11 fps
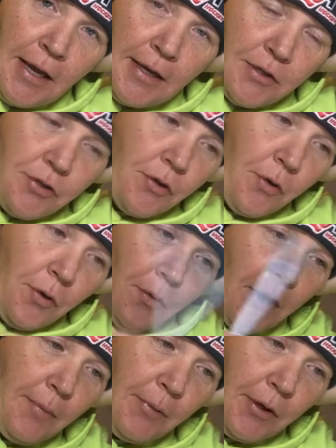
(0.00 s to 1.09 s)
And so
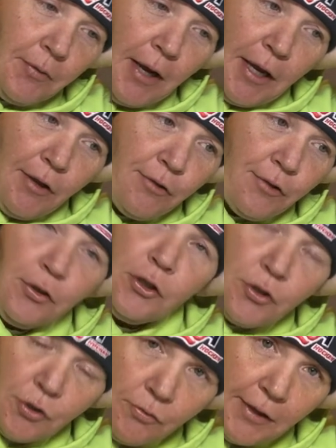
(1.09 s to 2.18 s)
I'm going to write
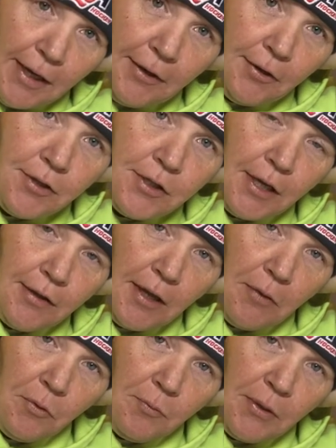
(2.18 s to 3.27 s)
thirty-two letters, and they
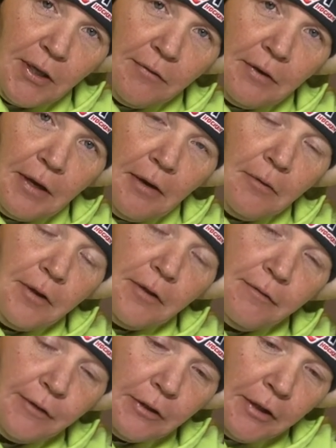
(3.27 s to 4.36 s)
will be given out in the
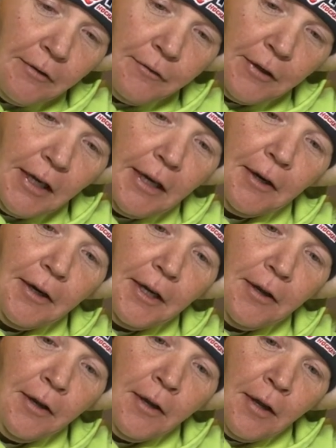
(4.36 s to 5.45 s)
Philadelphia
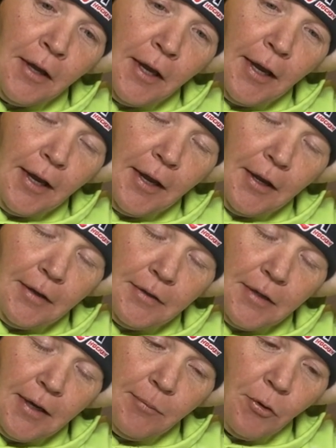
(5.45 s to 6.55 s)
area. And
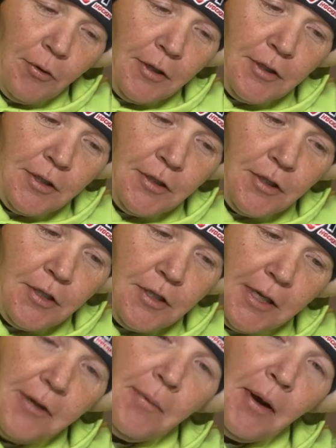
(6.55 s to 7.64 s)
I'm going to just
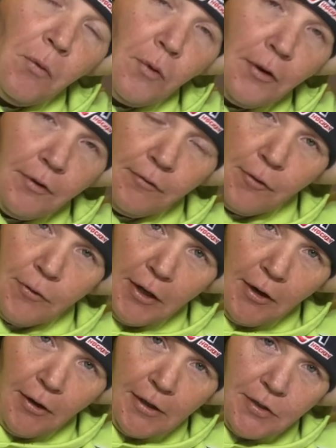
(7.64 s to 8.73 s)
tell them how wonderful they
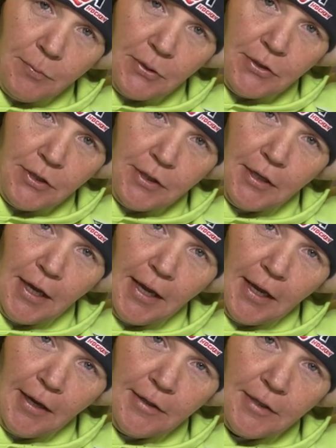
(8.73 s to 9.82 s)
are as a person
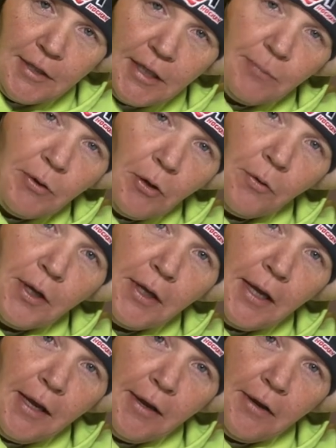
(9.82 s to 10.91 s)
and to keep going,
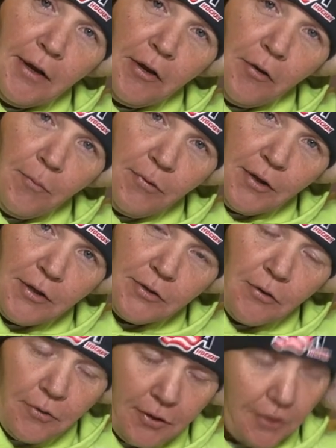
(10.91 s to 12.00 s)
and I hope things
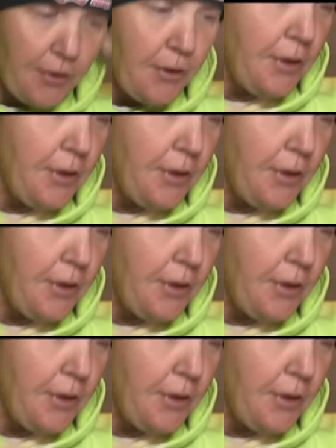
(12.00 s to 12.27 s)
go good.